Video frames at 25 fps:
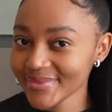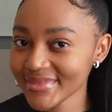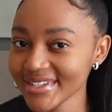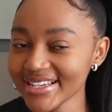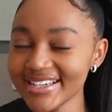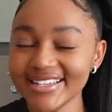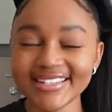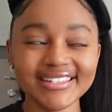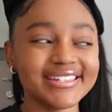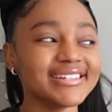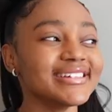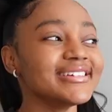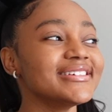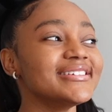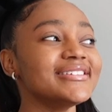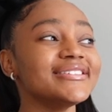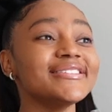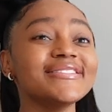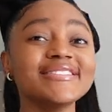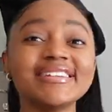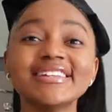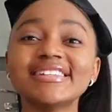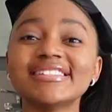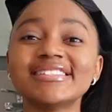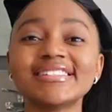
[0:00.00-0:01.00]

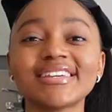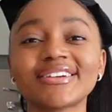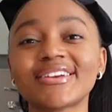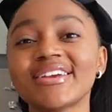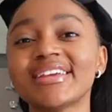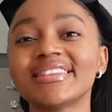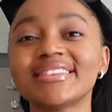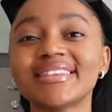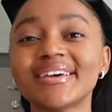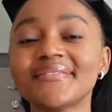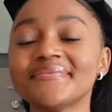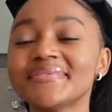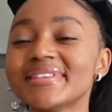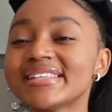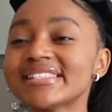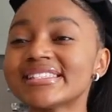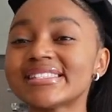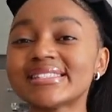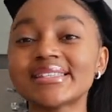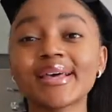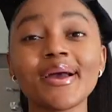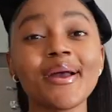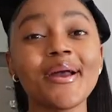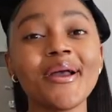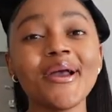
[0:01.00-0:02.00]
You need to greet them.
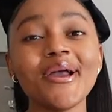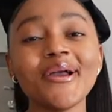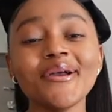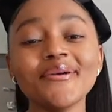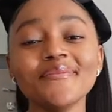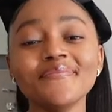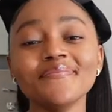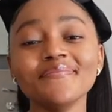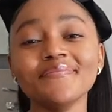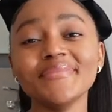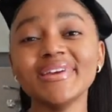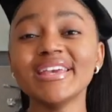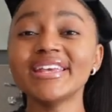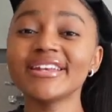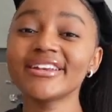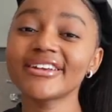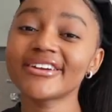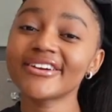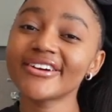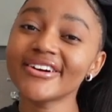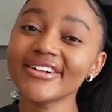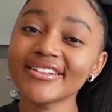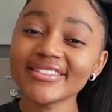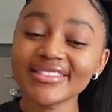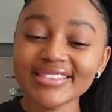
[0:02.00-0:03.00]
This mean
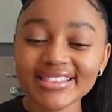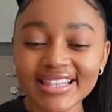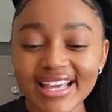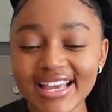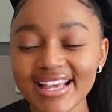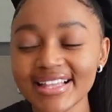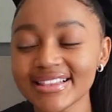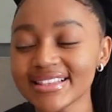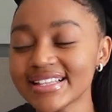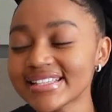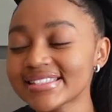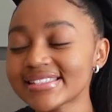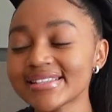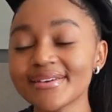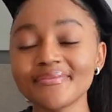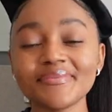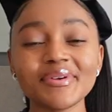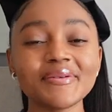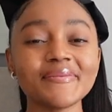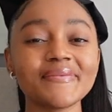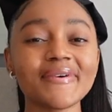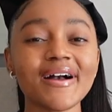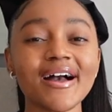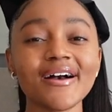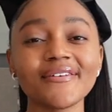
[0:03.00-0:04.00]
girl thing that some
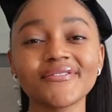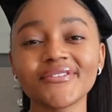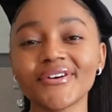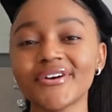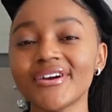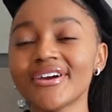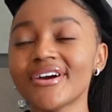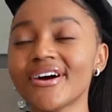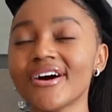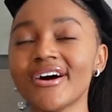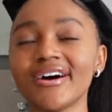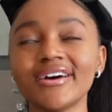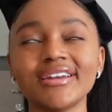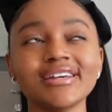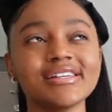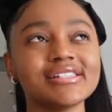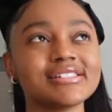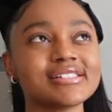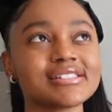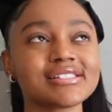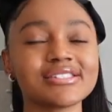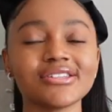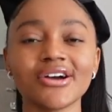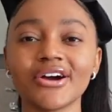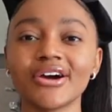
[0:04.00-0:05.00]
people have going on is
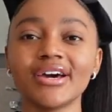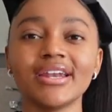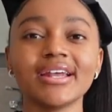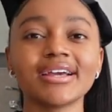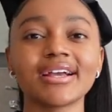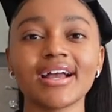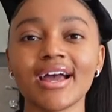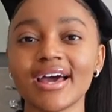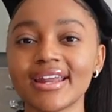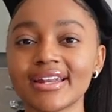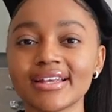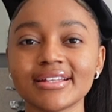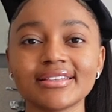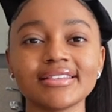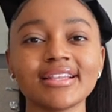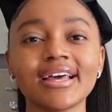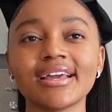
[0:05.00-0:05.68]
just not gonna cut it.